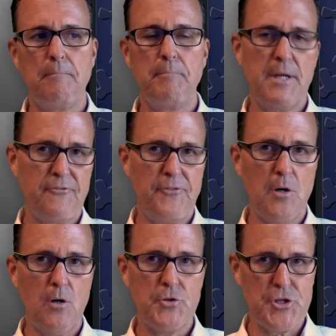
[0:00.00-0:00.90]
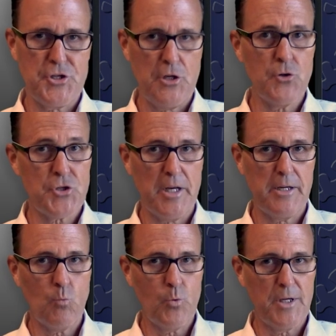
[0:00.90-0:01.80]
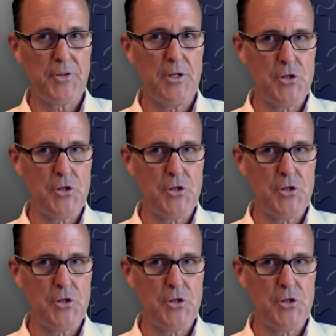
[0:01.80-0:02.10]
pitfalls associated with